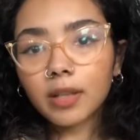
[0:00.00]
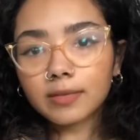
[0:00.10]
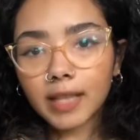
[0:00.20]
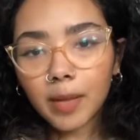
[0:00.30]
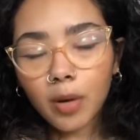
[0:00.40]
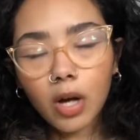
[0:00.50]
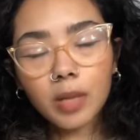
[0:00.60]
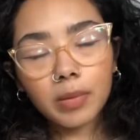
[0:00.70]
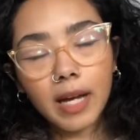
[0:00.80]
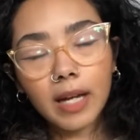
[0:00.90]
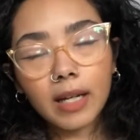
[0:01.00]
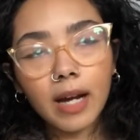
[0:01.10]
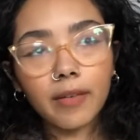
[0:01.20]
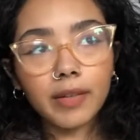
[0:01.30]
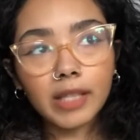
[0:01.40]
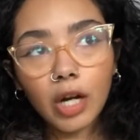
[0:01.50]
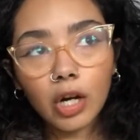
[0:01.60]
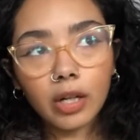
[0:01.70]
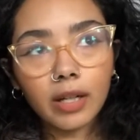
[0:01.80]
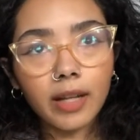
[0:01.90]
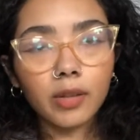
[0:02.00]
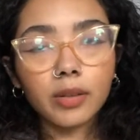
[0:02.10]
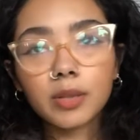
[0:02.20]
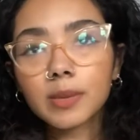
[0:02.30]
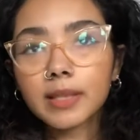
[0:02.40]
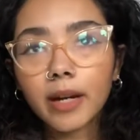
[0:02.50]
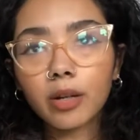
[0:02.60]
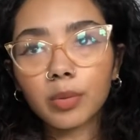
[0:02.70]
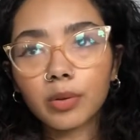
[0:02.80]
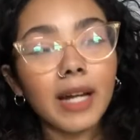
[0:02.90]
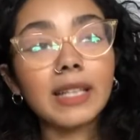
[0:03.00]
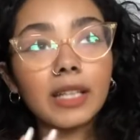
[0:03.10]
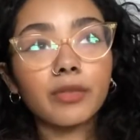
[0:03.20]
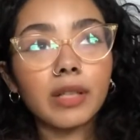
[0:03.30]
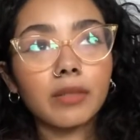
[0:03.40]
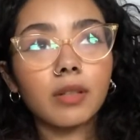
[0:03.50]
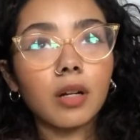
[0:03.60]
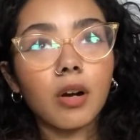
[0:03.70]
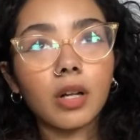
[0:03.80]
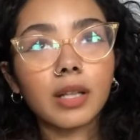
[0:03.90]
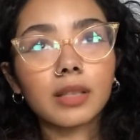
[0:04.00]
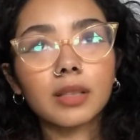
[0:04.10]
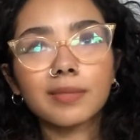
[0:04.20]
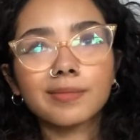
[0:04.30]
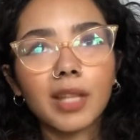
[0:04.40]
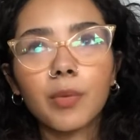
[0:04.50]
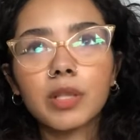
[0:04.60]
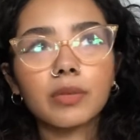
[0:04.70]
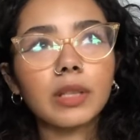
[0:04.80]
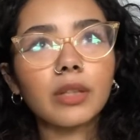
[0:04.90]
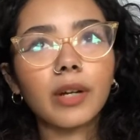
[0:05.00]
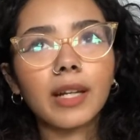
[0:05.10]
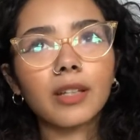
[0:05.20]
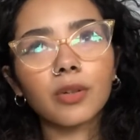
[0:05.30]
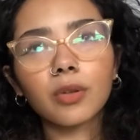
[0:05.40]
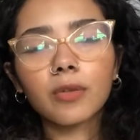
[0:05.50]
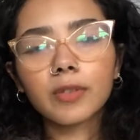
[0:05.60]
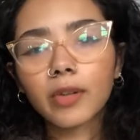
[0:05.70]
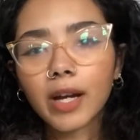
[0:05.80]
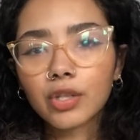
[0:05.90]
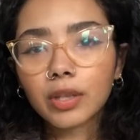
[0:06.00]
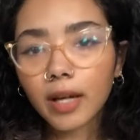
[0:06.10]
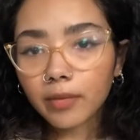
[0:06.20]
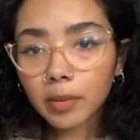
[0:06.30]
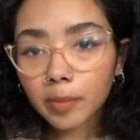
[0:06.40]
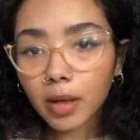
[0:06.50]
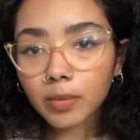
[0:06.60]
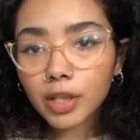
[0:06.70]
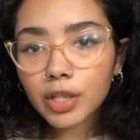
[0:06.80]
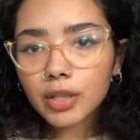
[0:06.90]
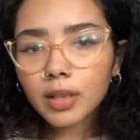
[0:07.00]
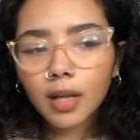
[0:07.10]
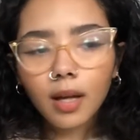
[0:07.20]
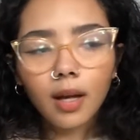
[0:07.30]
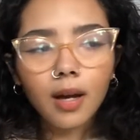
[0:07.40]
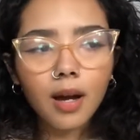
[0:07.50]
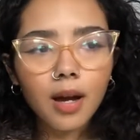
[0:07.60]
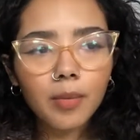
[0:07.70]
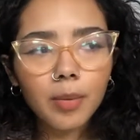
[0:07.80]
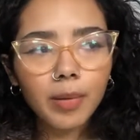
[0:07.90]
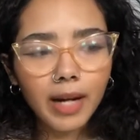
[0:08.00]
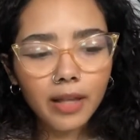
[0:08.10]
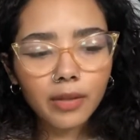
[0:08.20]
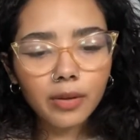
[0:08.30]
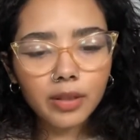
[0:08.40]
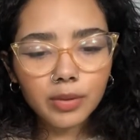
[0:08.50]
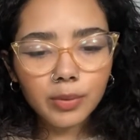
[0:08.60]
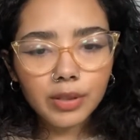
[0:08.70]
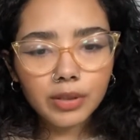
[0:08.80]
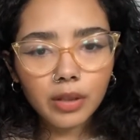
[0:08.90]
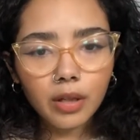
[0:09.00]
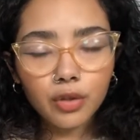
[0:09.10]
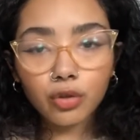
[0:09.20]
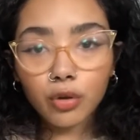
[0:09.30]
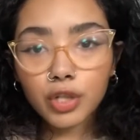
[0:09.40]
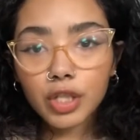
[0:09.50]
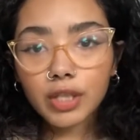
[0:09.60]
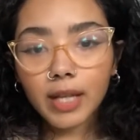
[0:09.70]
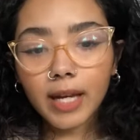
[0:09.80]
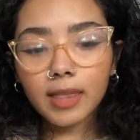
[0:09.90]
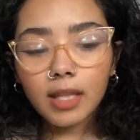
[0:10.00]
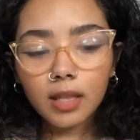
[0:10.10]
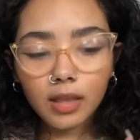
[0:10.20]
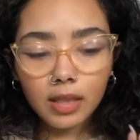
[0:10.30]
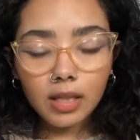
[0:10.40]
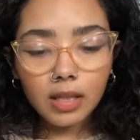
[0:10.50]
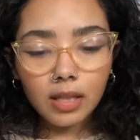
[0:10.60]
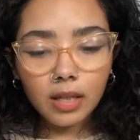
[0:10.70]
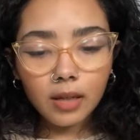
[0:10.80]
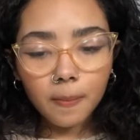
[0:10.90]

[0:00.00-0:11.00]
of Night by Holly Black. I read the arc. I thought this was terrible. I did a reading vlog on it. It wasn't really great. I don't know if it'll actually ever be published. But I thought this was atrocious. I think the